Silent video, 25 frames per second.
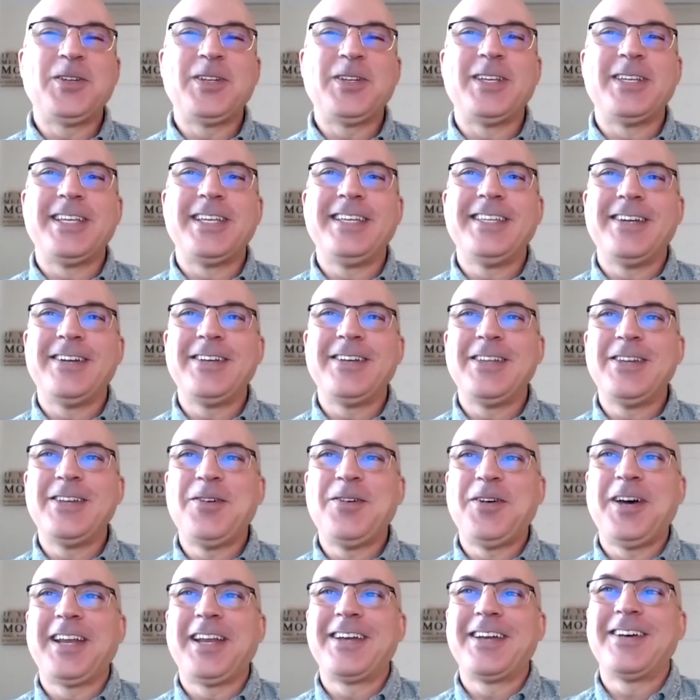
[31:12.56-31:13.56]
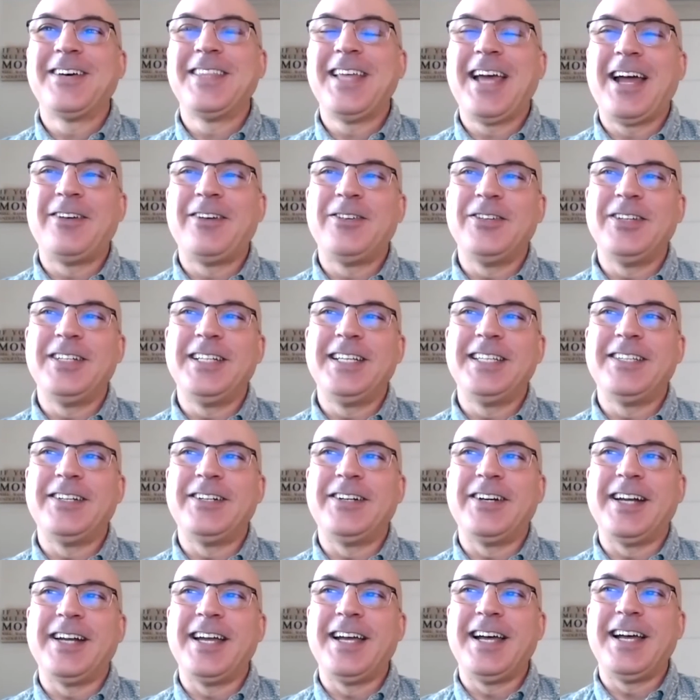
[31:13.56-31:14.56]
you don't want to go that route
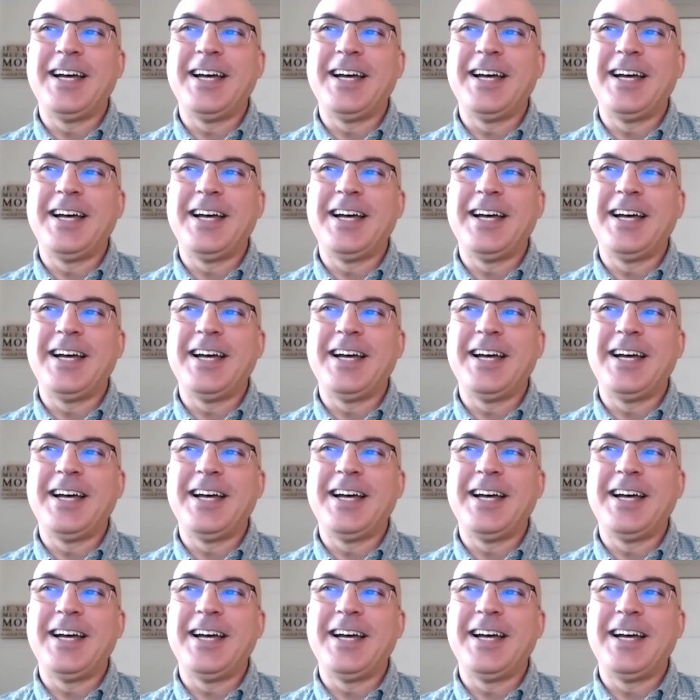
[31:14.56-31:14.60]
either.